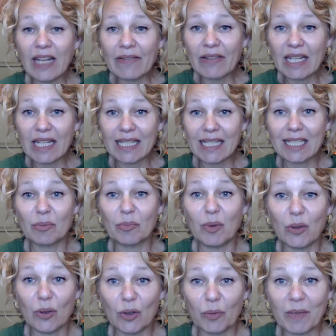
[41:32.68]
never
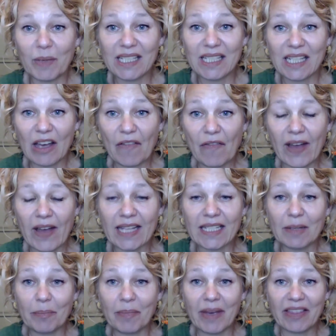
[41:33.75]
explored myself
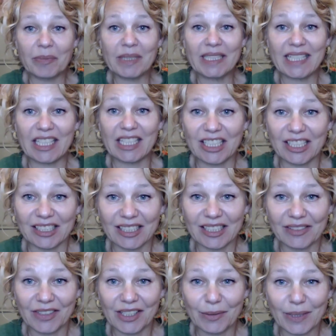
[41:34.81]
as a mathematician,
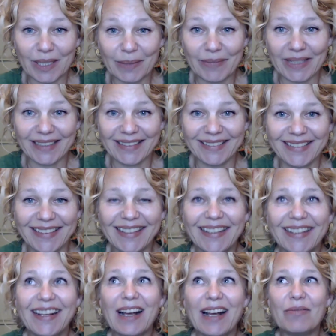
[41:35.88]
if you see what I mean.
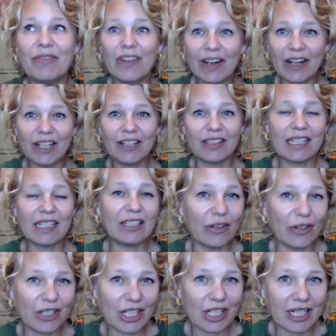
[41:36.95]
I'm very good at
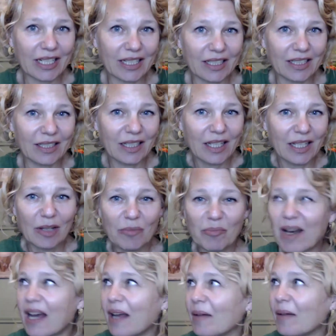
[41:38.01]
logic,
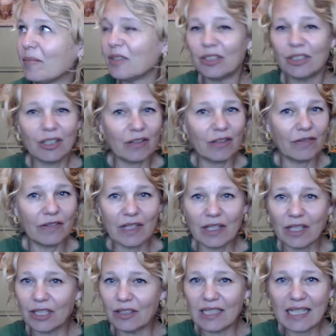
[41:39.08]
but I'm not
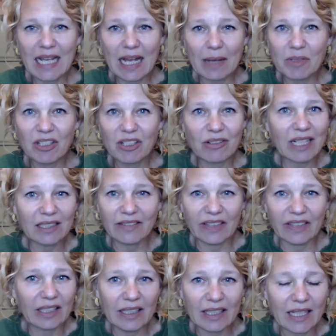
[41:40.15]
very good at abstract
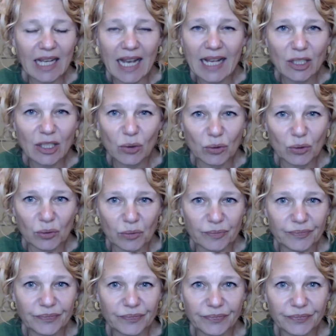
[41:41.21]
thinking at all.